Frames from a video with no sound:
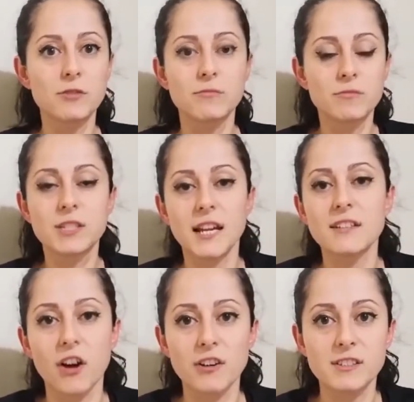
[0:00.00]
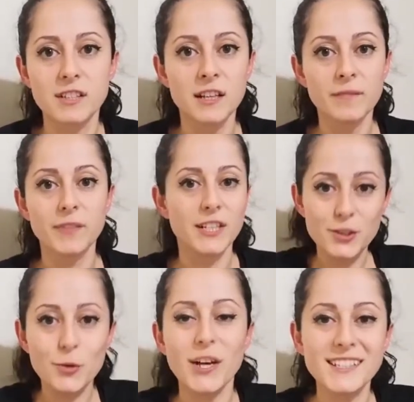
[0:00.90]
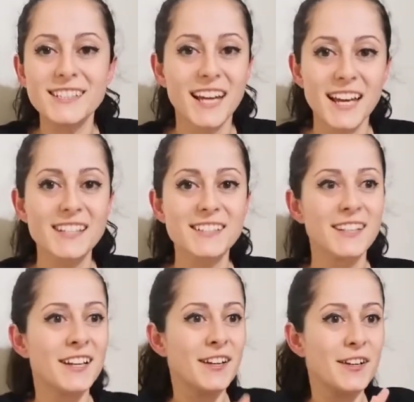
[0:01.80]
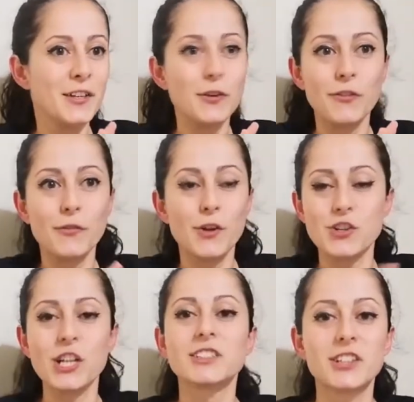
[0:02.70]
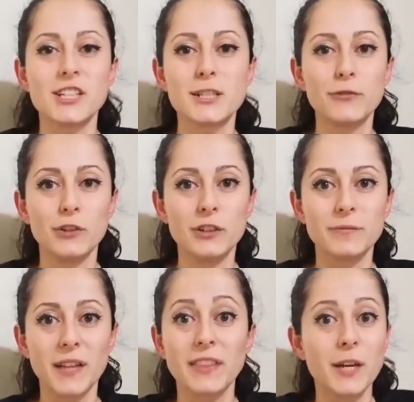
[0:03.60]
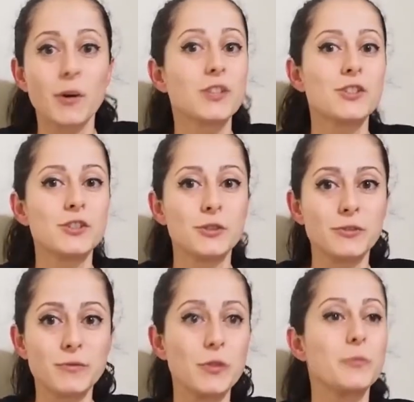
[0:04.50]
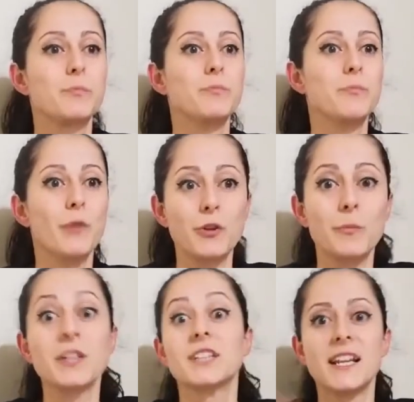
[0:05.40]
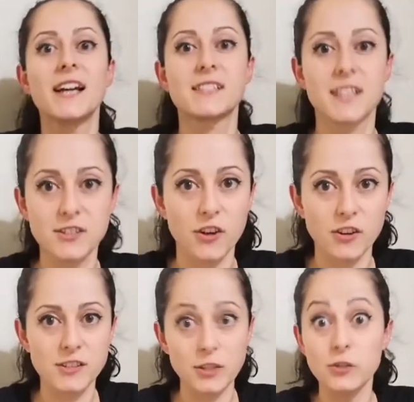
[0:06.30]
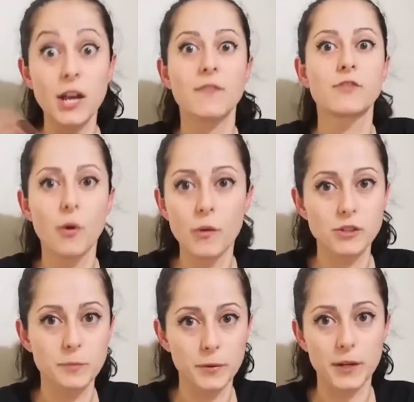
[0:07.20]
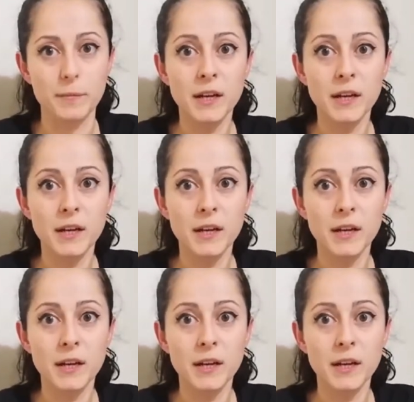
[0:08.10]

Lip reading: 10 dogs. In 20 days, your shelter is full. And then what do? When you bring the next 10 dogs and you have nowhere to put them,